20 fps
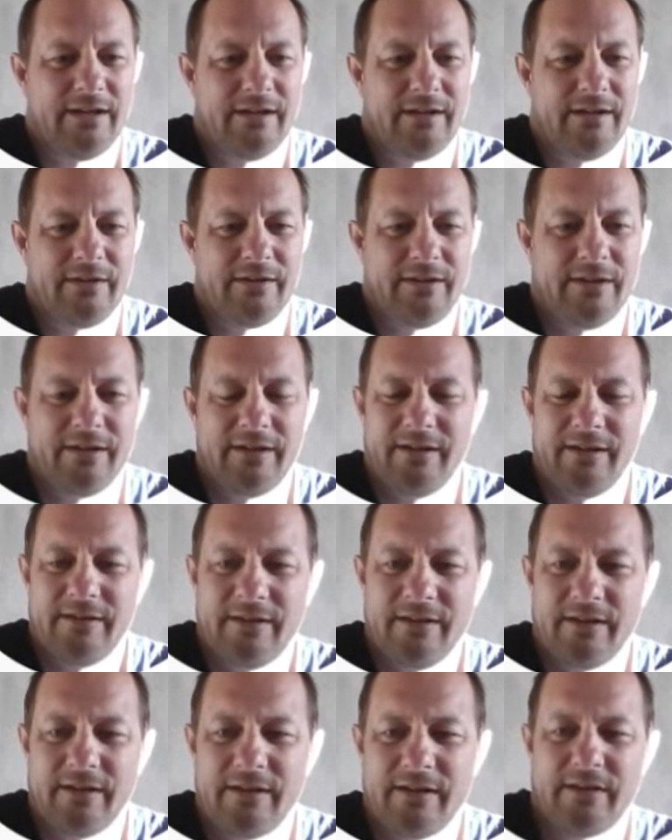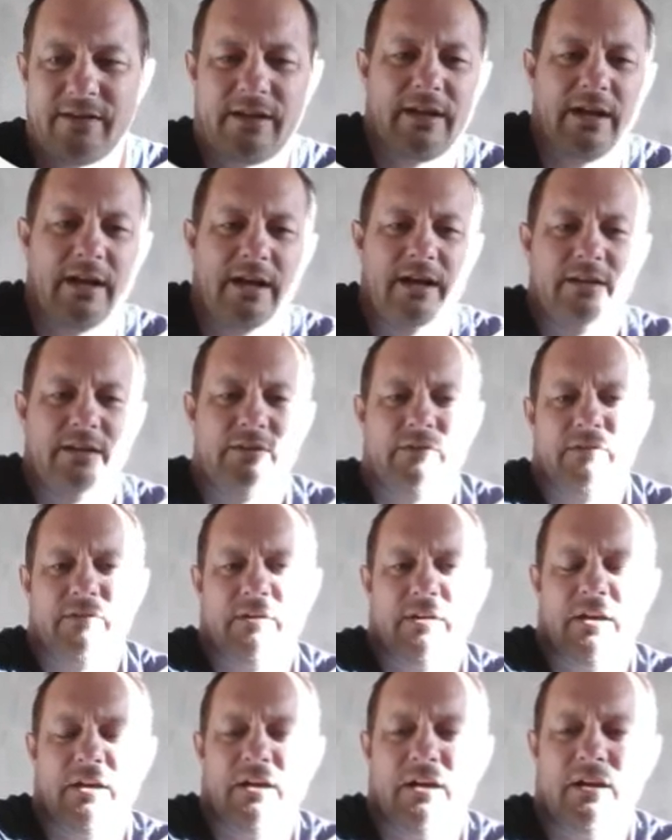okay, the guards
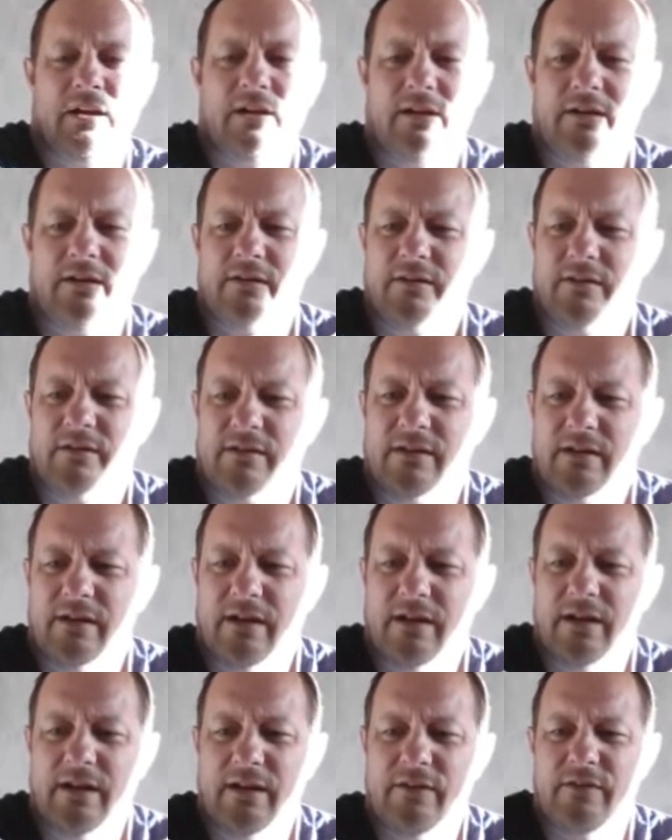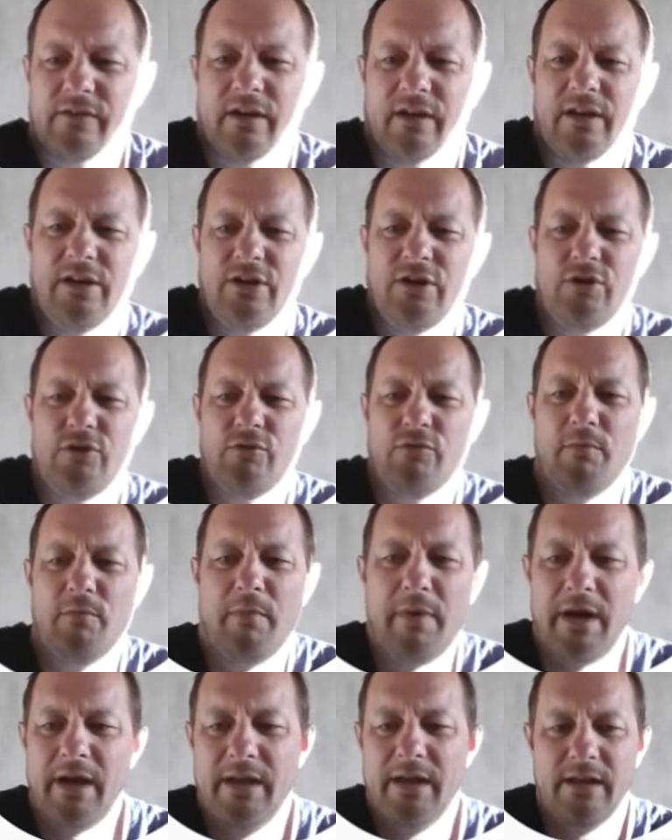are as
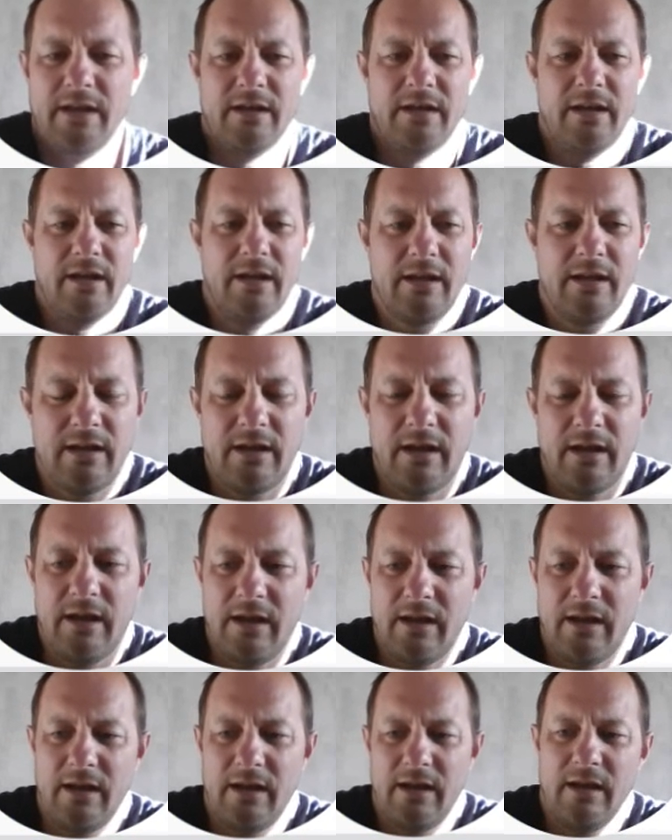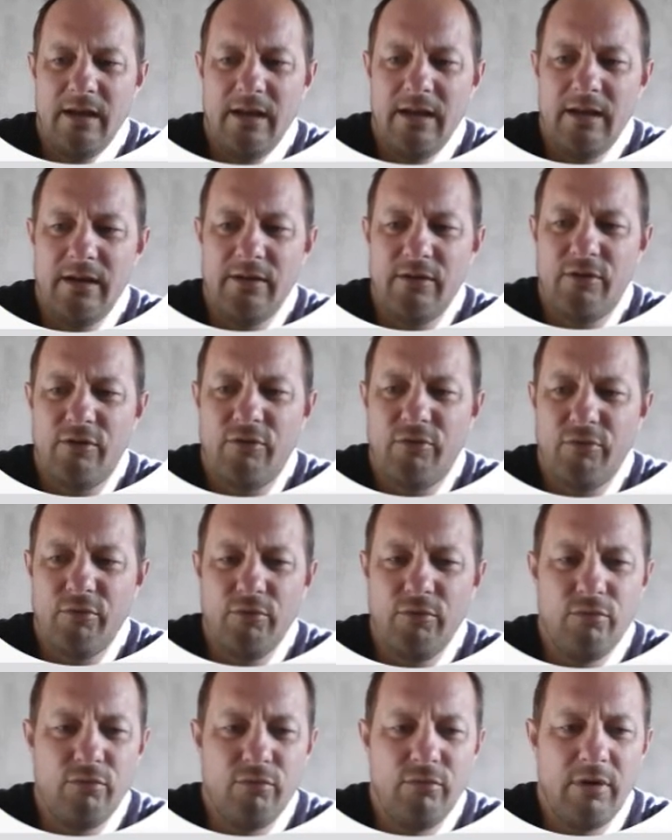inhumane and
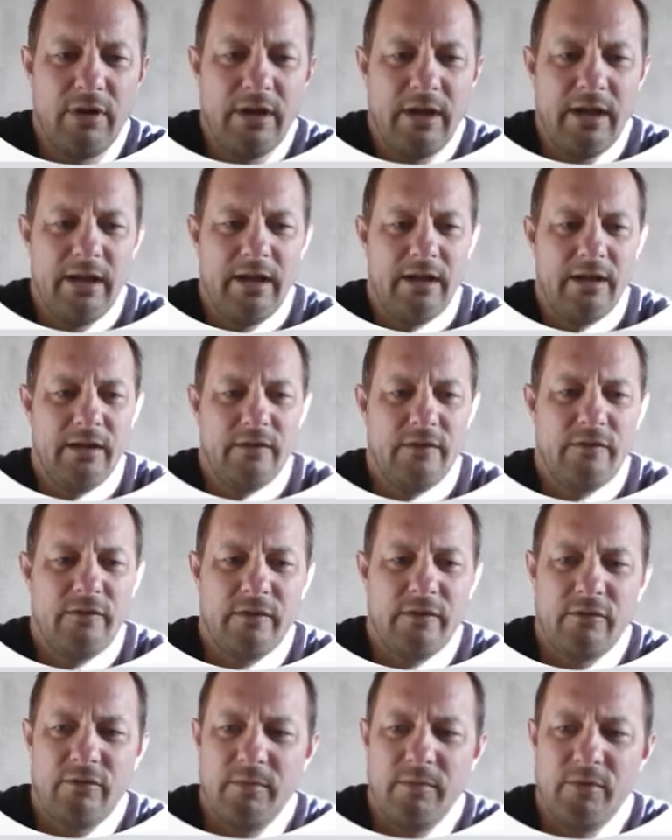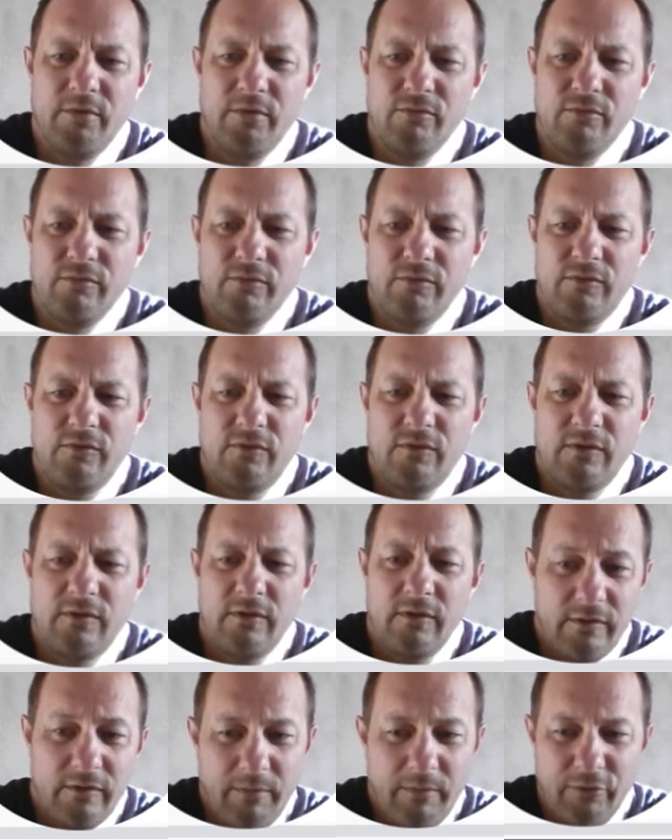cruel as the criminals,
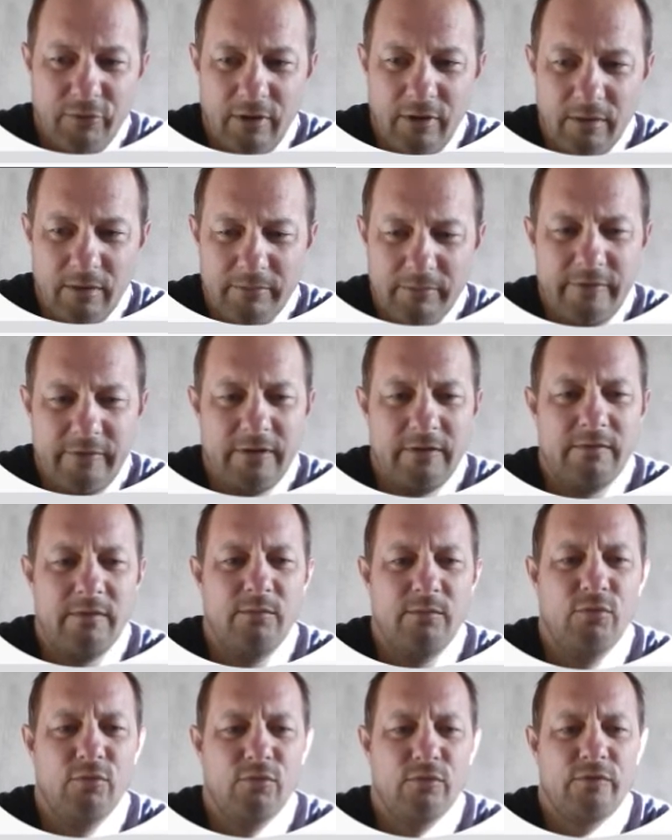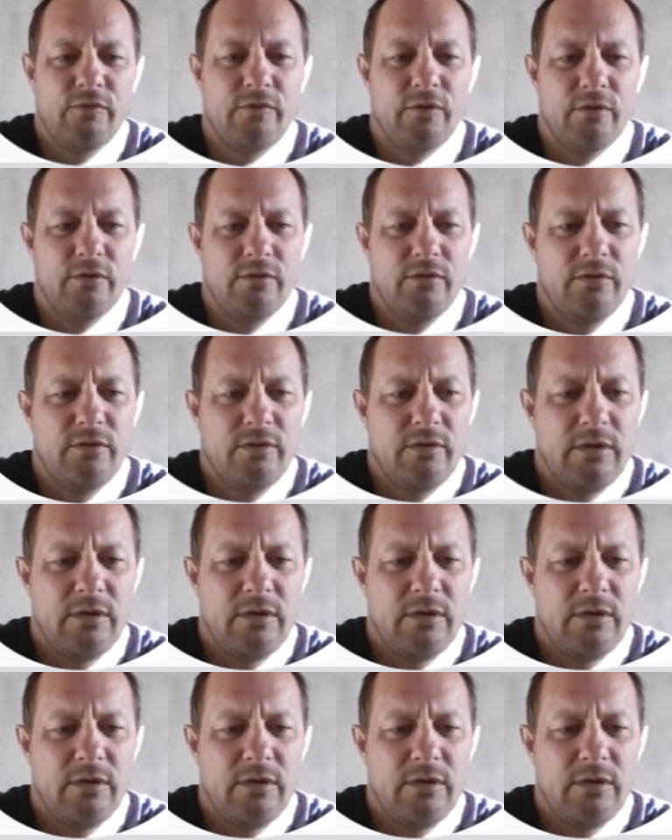sometimes even more so.